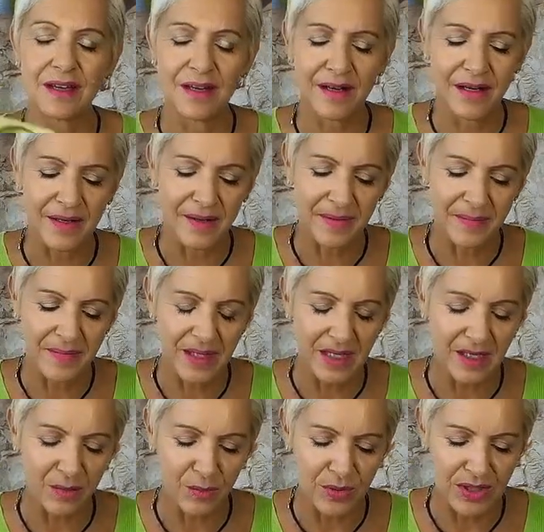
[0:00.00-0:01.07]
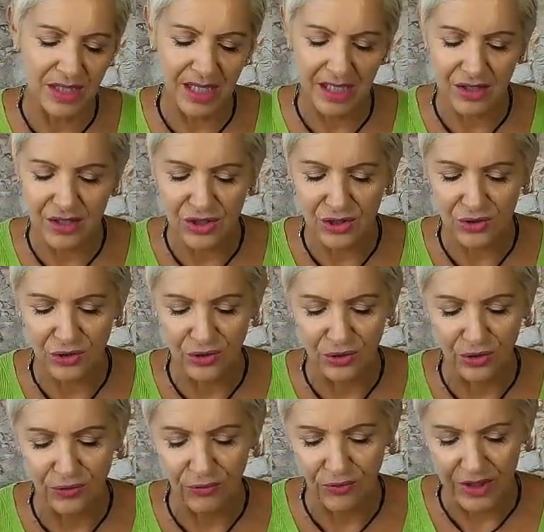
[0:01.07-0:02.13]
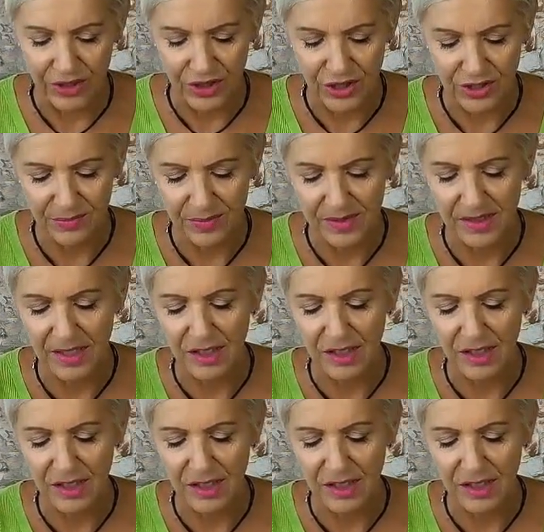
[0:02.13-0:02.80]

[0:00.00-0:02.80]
It can pertain to friendships.